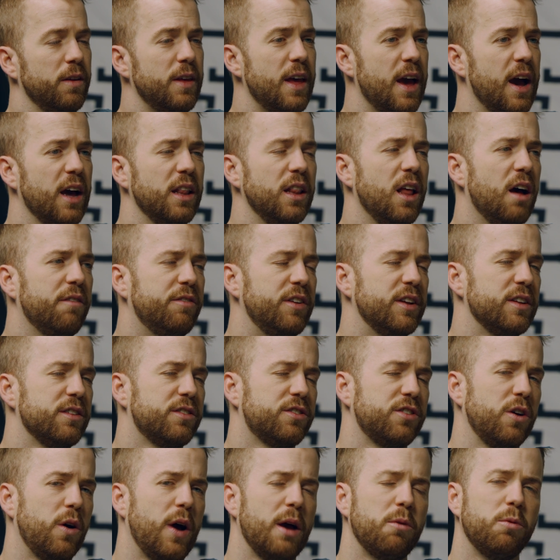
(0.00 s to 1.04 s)
Yeah, I loved it.
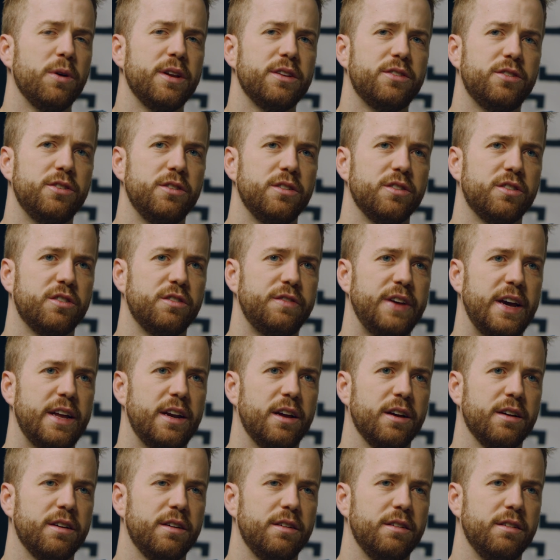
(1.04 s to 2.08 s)
So I went to the
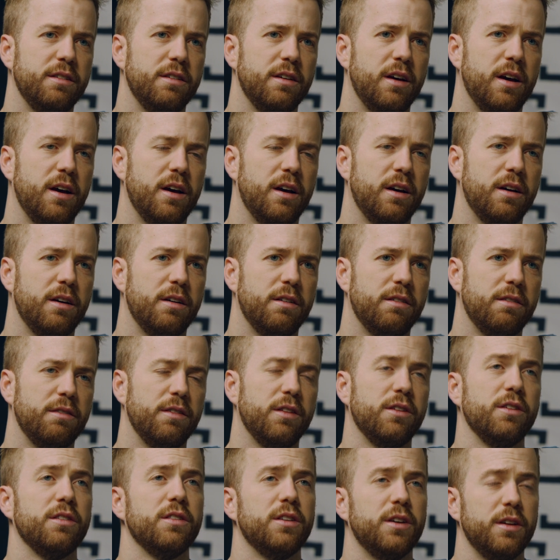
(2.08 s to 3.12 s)
Savannah,
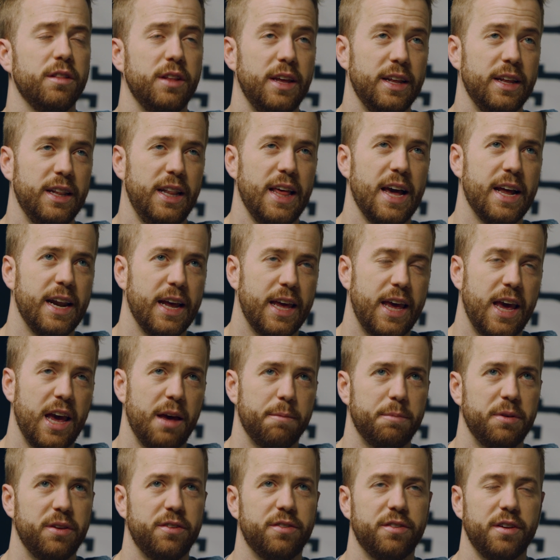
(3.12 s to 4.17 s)
the Atlanta
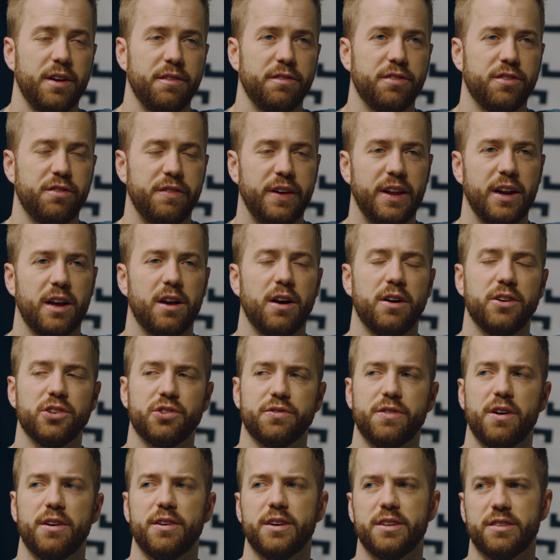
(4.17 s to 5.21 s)
campus of Savannah College of
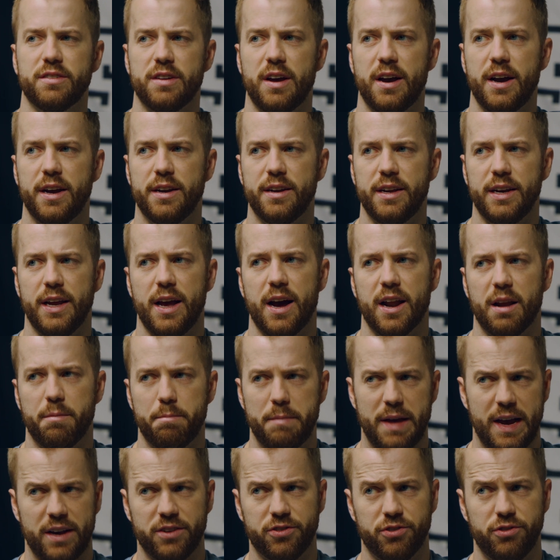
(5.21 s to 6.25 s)
Art and Design and got a
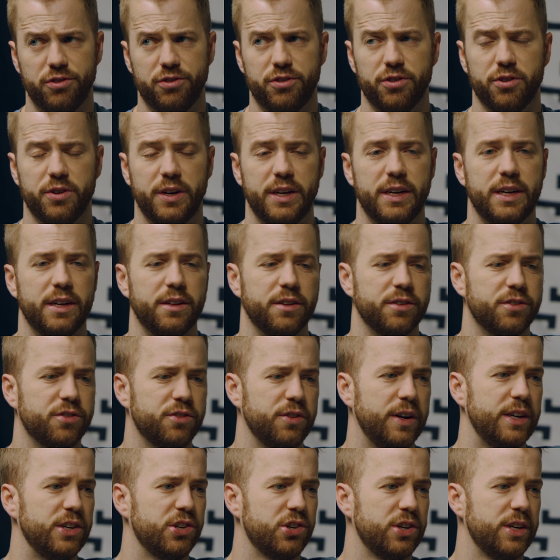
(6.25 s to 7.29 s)
master's degree in
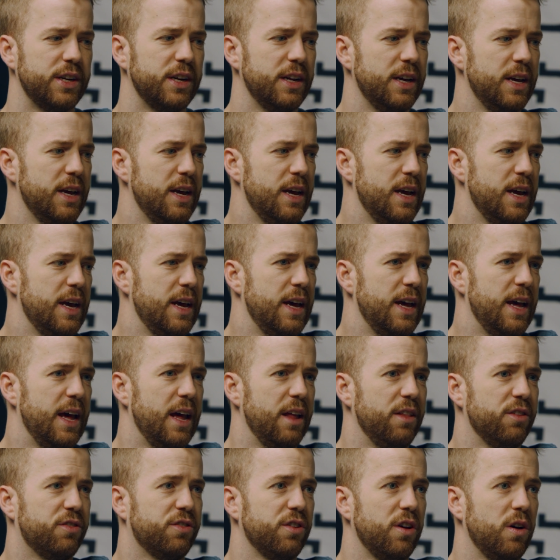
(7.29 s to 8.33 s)
illustration.
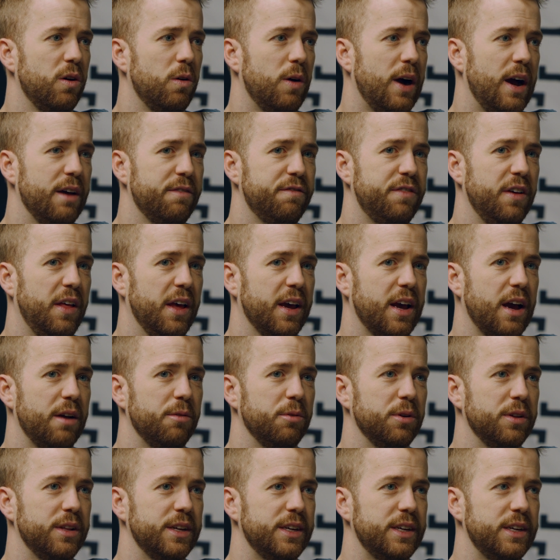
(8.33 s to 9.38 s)
And so I felt like I
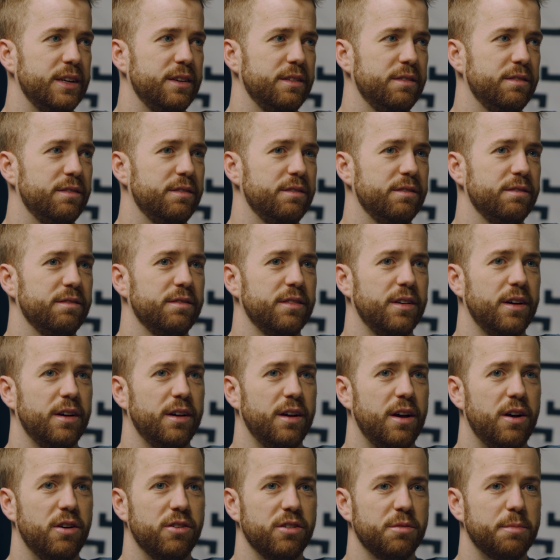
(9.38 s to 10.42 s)
really
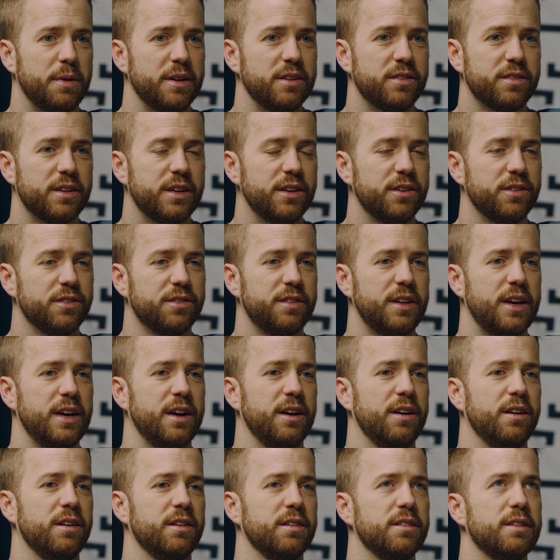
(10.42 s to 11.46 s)
honed my skills
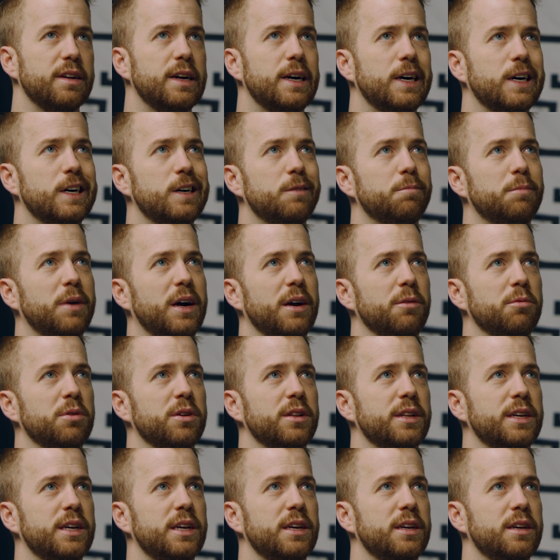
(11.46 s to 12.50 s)
there. I
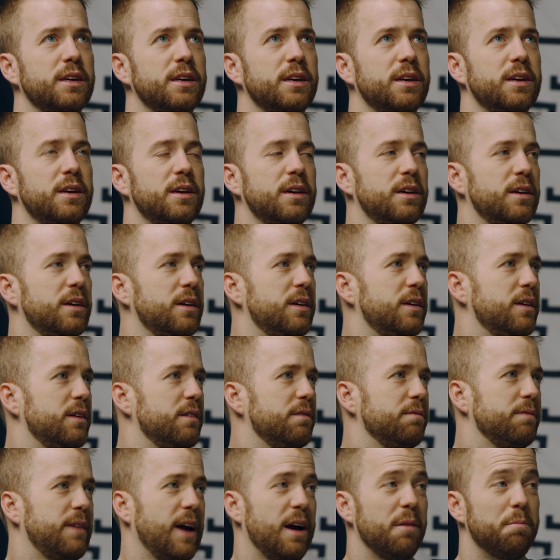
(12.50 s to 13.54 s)
really
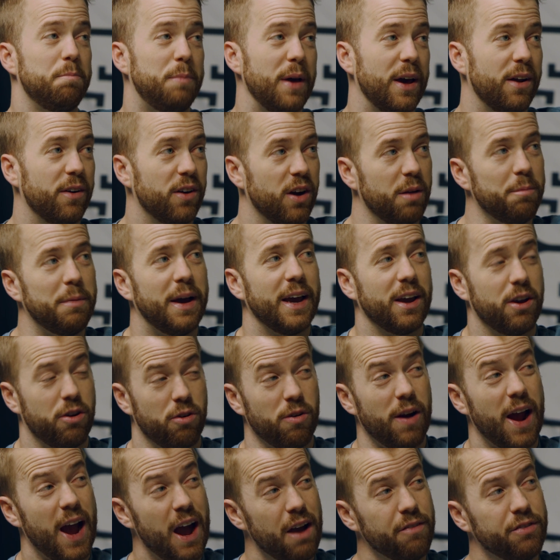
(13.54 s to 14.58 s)
got better at my
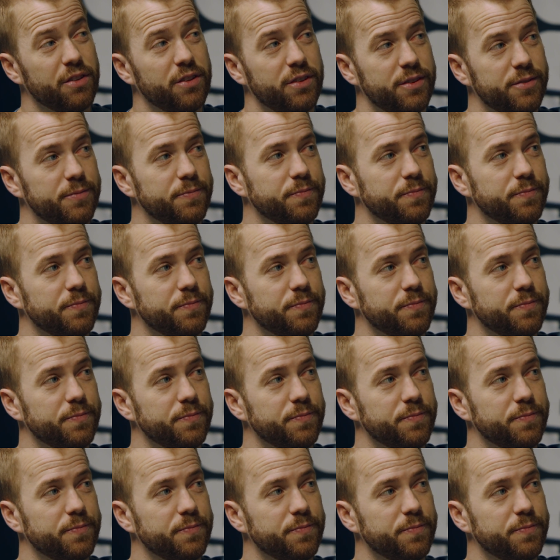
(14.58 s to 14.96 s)
craft